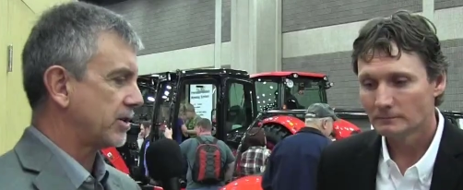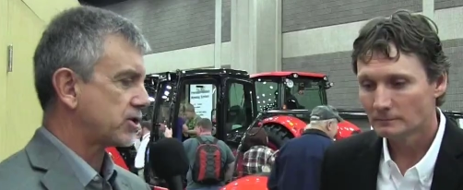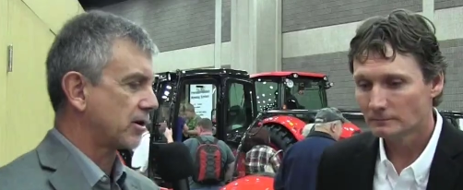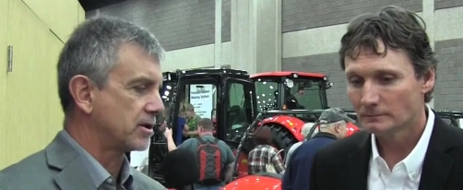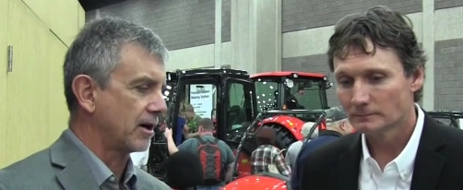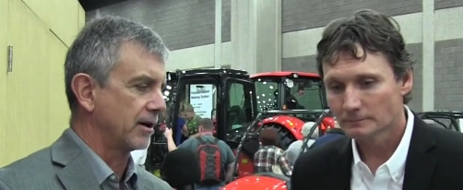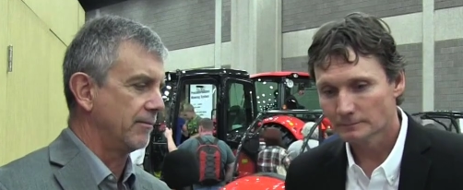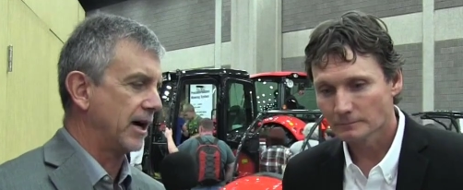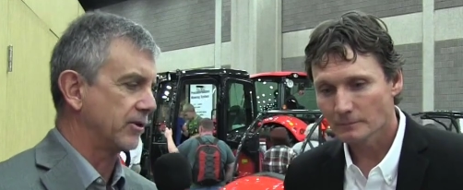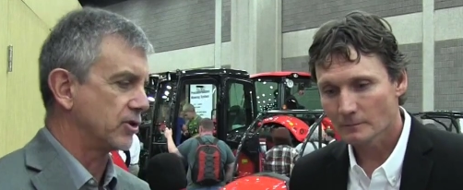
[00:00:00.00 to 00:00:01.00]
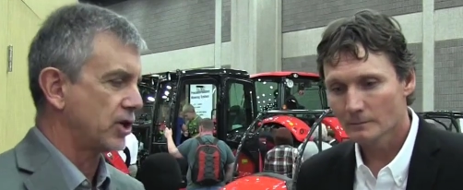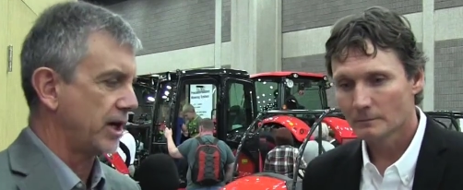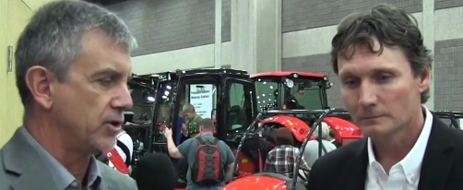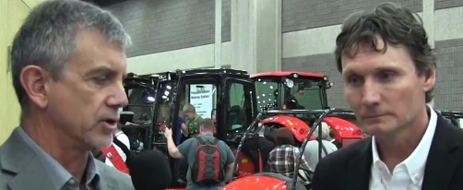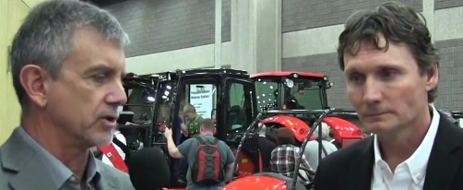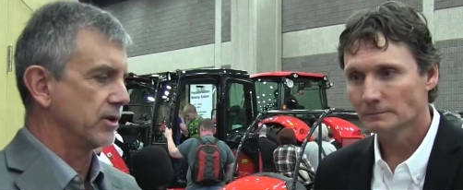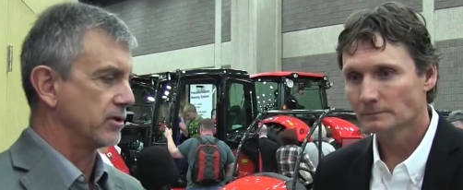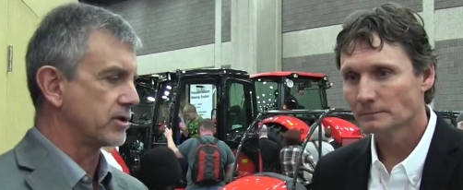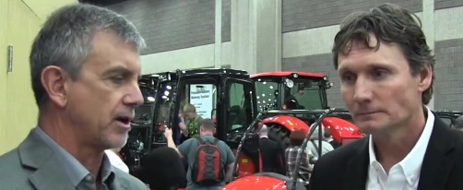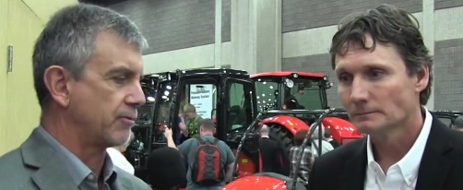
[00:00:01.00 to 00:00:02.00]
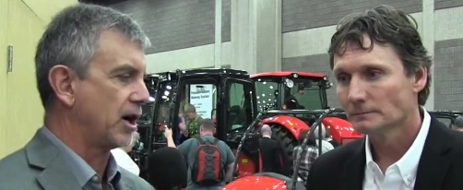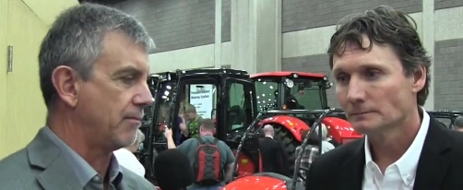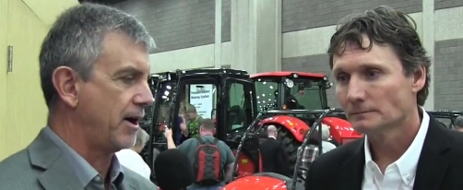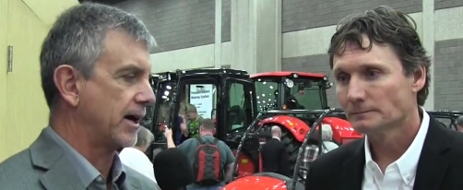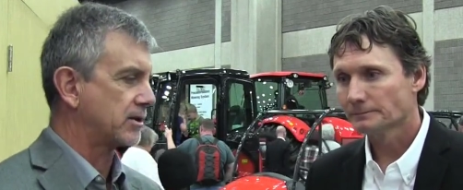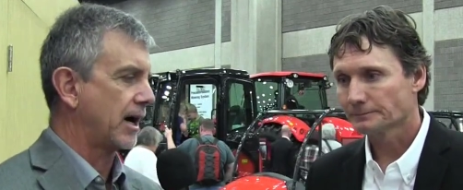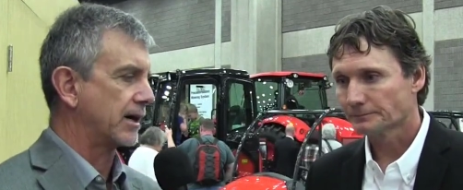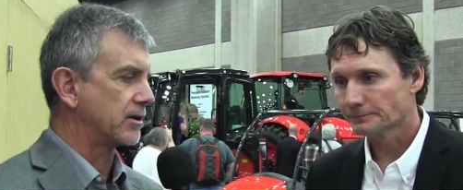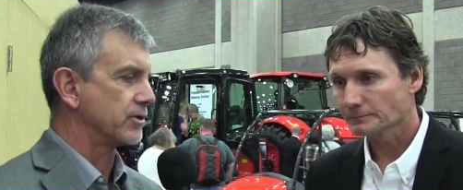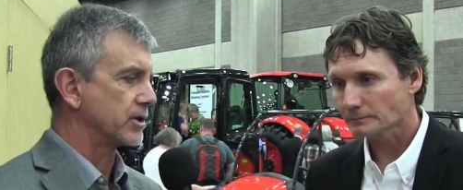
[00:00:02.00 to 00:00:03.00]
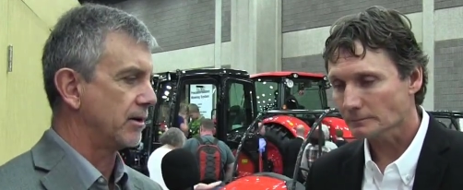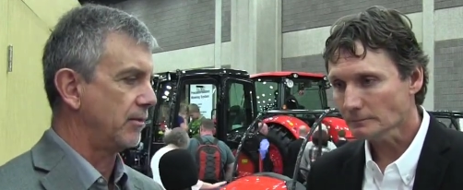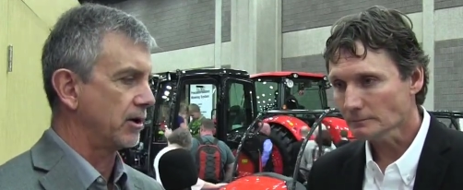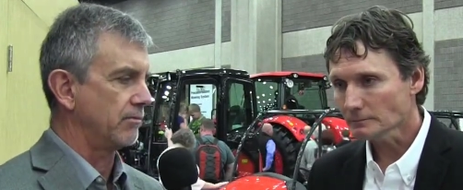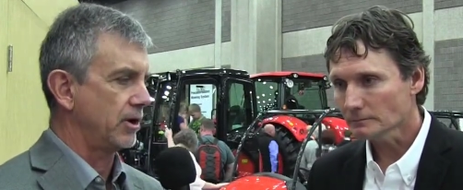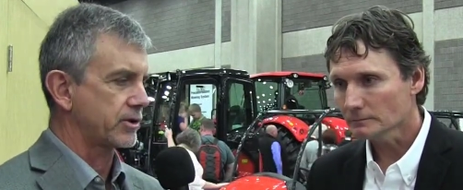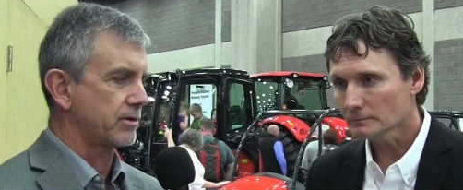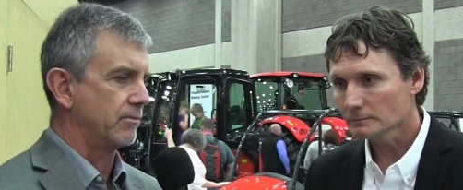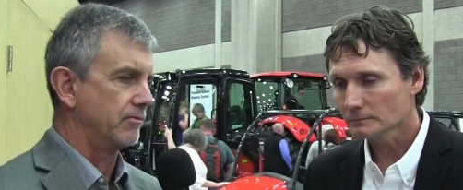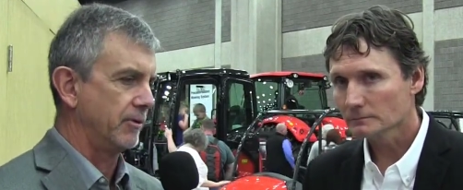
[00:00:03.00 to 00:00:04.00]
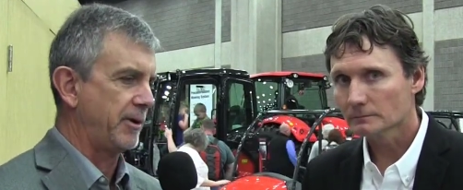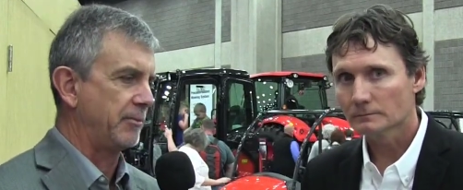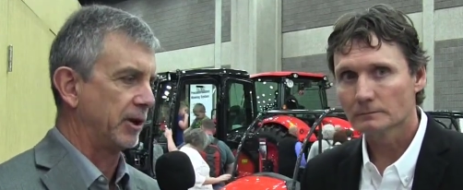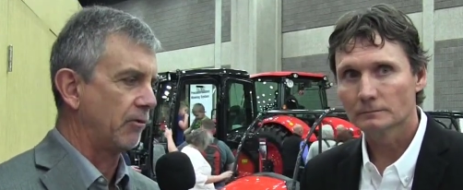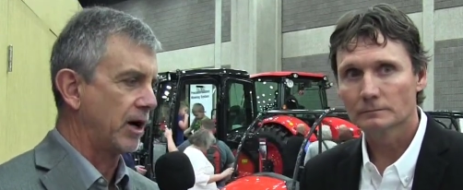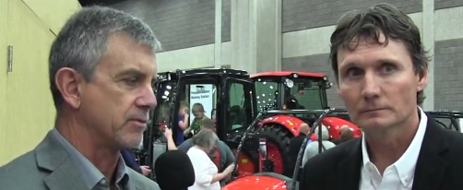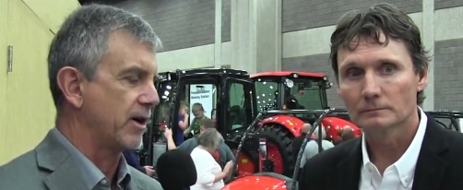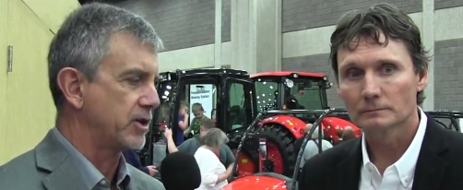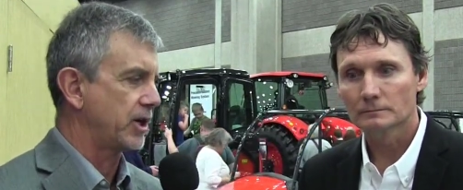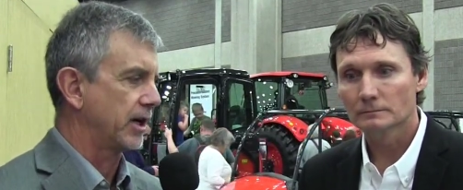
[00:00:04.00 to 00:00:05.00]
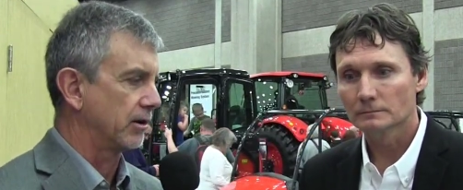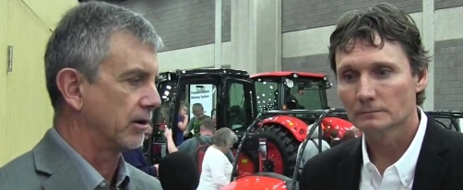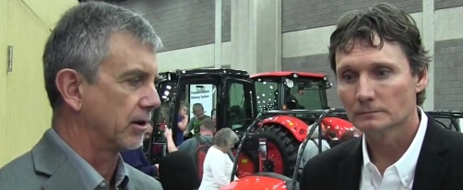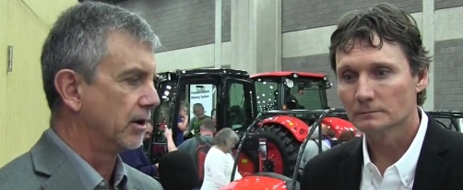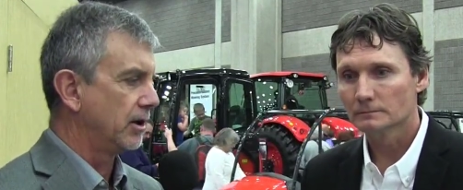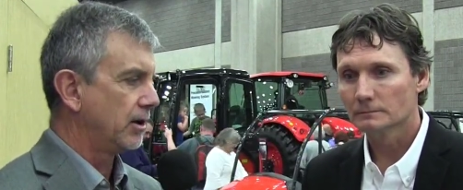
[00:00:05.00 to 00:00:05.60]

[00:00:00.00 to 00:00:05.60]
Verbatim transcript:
Speaker 1: Let's start talking about the changes in the subcompact tractors. So mo most of the people that watch my channel are